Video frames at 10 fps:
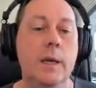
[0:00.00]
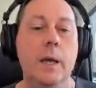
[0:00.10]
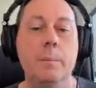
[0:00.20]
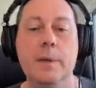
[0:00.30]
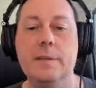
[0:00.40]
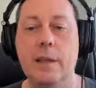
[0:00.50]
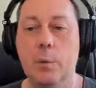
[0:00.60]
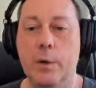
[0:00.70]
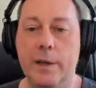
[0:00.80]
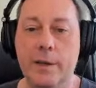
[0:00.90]
exactly
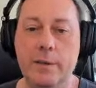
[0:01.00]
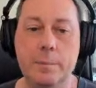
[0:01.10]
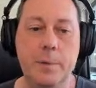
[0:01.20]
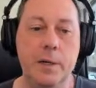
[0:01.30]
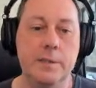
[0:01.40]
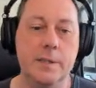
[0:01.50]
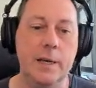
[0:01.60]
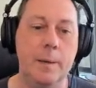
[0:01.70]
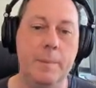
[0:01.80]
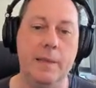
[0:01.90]
what it is, but
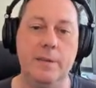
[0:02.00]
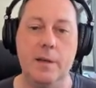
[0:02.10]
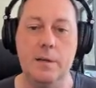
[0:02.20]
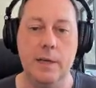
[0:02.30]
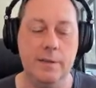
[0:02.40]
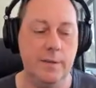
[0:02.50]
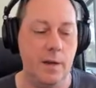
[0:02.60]
it's